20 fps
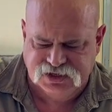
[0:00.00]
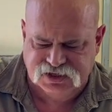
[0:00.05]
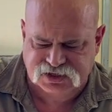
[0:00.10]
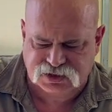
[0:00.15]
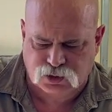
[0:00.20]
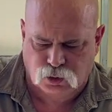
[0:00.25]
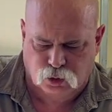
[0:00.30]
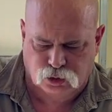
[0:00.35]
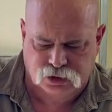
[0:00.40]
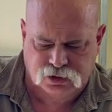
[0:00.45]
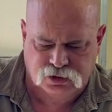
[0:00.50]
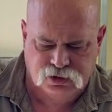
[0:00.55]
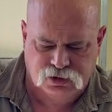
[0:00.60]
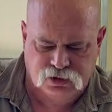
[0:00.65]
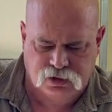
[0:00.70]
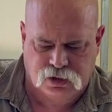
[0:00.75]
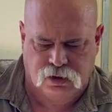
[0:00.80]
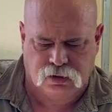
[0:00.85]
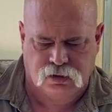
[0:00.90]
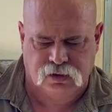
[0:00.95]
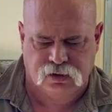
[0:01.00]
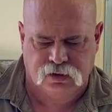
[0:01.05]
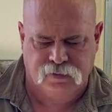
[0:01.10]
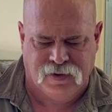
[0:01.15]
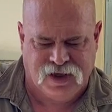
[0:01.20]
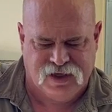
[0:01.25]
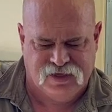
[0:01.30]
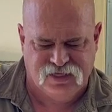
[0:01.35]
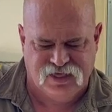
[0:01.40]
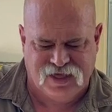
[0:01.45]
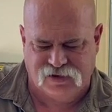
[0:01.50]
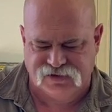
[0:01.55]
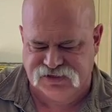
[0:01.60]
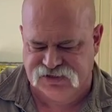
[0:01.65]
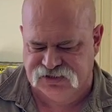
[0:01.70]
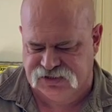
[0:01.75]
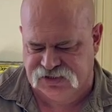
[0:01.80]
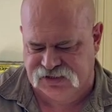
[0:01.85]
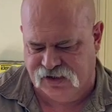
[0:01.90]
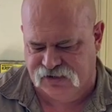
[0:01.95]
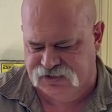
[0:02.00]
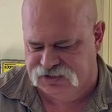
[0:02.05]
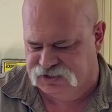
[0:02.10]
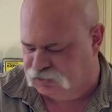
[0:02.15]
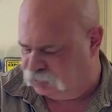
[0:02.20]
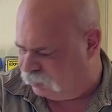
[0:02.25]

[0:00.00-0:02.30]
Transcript: discolored by thousands of